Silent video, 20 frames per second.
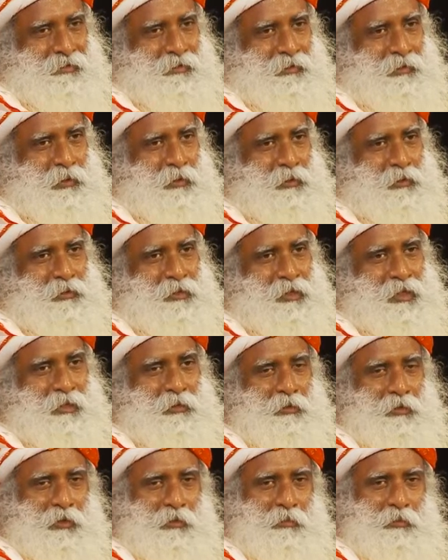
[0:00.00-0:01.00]
Don't try
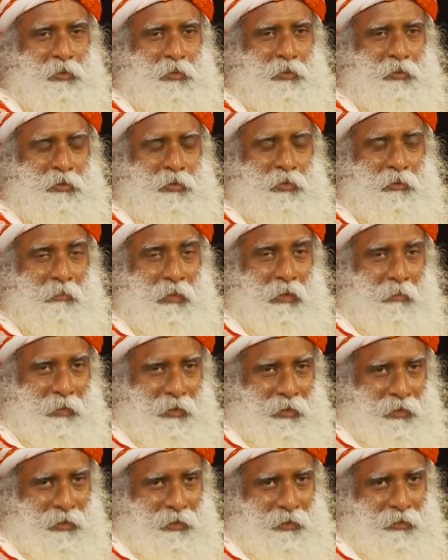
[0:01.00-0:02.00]
to improve your
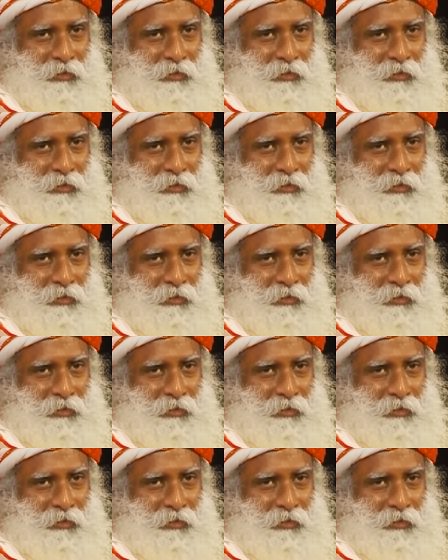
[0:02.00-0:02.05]
memory,